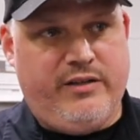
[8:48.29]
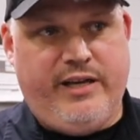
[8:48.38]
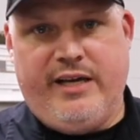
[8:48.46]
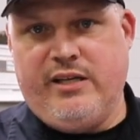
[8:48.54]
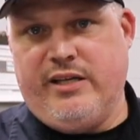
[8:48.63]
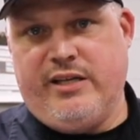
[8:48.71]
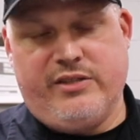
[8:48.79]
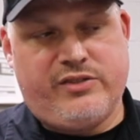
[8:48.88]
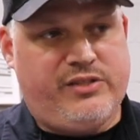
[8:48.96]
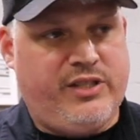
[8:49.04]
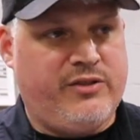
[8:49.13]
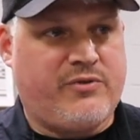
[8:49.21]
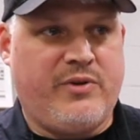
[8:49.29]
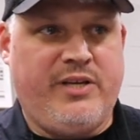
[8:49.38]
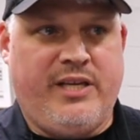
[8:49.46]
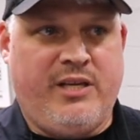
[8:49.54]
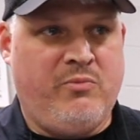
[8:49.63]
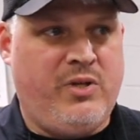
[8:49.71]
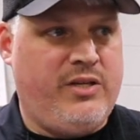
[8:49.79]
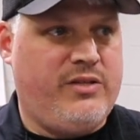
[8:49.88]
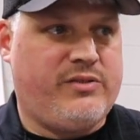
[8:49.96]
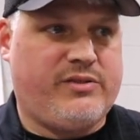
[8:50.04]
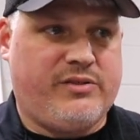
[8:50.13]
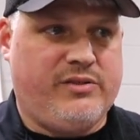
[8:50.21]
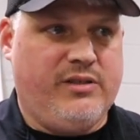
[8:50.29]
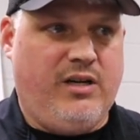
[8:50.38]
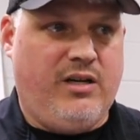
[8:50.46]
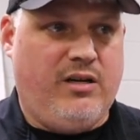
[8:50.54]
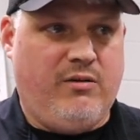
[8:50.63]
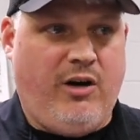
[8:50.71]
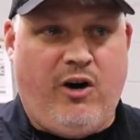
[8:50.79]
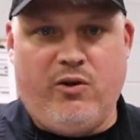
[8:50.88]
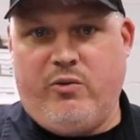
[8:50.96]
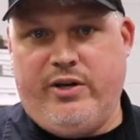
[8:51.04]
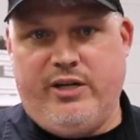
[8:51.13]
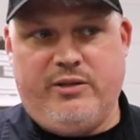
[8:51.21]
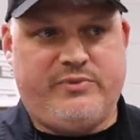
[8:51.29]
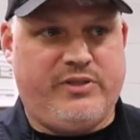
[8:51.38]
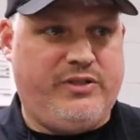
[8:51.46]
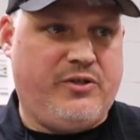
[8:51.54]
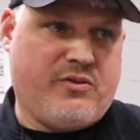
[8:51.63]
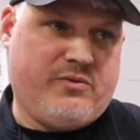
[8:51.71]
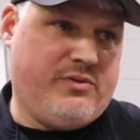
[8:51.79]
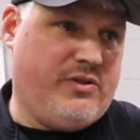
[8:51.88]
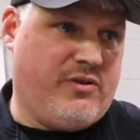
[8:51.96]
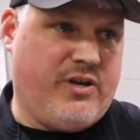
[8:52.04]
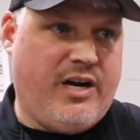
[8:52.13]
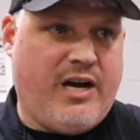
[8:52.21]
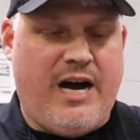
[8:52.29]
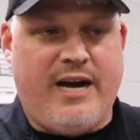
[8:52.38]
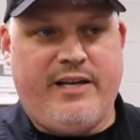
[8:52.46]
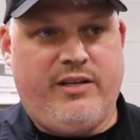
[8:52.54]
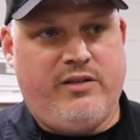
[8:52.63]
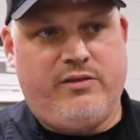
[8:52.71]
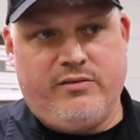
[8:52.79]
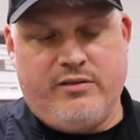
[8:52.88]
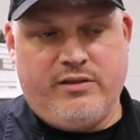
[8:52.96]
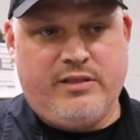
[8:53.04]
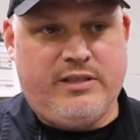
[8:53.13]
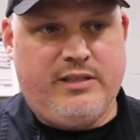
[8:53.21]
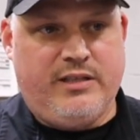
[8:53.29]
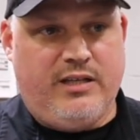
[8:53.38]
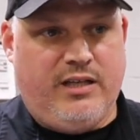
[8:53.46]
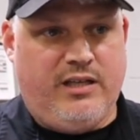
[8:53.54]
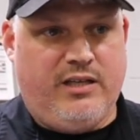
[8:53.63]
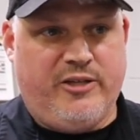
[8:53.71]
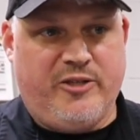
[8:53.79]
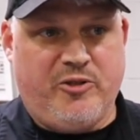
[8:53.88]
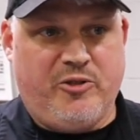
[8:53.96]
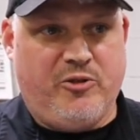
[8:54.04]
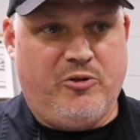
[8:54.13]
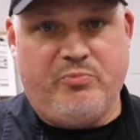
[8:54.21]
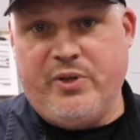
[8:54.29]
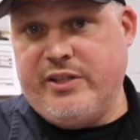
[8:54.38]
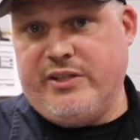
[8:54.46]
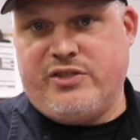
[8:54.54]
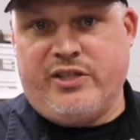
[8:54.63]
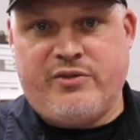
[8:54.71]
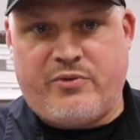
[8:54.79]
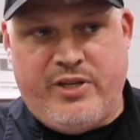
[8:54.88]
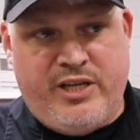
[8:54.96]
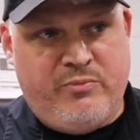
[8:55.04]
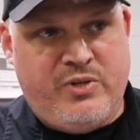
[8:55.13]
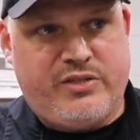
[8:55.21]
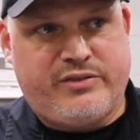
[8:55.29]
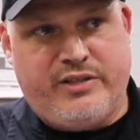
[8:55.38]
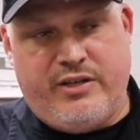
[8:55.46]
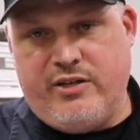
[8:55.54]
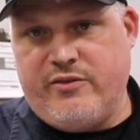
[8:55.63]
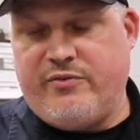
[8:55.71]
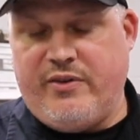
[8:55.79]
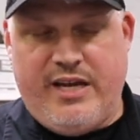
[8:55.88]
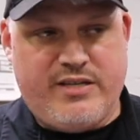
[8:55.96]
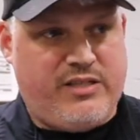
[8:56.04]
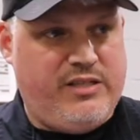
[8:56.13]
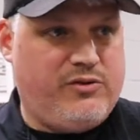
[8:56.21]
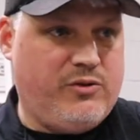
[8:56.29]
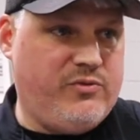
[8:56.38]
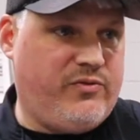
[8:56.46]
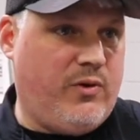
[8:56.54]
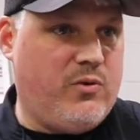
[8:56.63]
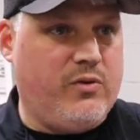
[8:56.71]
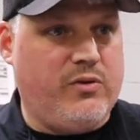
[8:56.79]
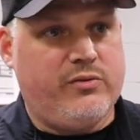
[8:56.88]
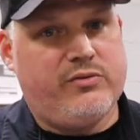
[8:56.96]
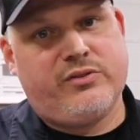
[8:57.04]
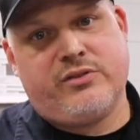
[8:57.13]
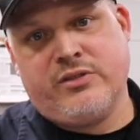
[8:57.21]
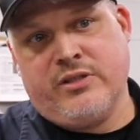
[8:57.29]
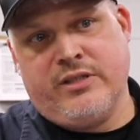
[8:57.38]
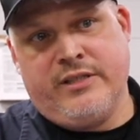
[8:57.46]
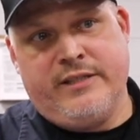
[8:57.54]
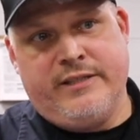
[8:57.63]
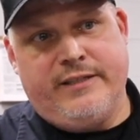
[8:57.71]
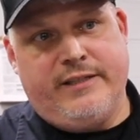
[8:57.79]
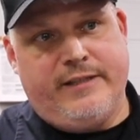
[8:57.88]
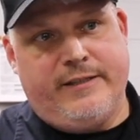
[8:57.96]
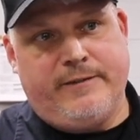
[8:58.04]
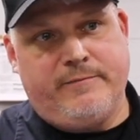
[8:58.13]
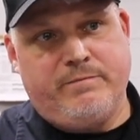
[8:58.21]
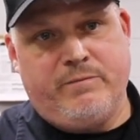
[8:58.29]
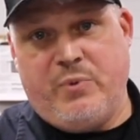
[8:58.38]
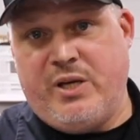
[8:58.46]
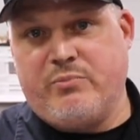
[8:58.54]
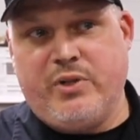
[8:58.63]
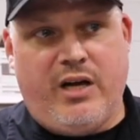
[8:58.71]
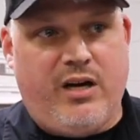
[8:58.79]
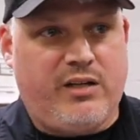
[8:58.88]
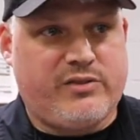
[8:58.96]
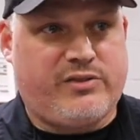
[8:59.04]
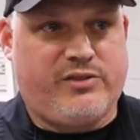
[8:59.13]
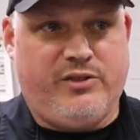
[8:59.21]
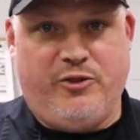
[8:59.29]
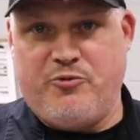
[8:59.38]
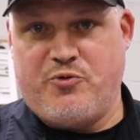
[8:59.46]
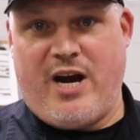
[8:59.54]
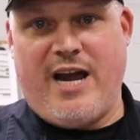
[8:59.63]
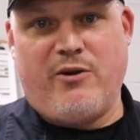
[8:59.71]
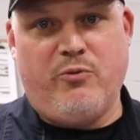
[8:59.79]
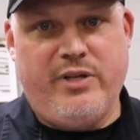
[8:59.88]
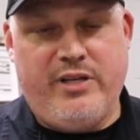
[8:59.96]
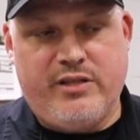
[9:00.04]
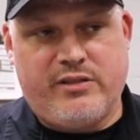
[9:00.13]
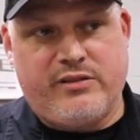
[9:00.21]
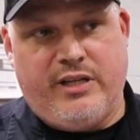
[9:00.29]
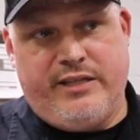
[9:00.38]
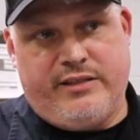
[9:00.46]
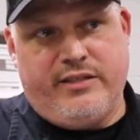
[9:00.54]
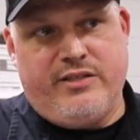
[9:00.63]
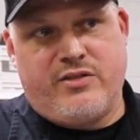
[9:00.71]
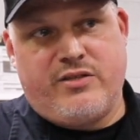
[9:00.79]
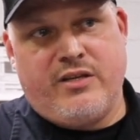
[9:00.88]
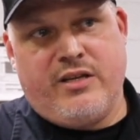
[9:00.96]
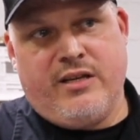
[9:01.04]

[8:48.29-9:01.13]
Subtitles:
LS Gen 3 Hemis, all the way up to your high-end, you know, Billet Gen 3 Hemi stuff, SE2 Fords, big blocks, you know, drag week. Like, it's,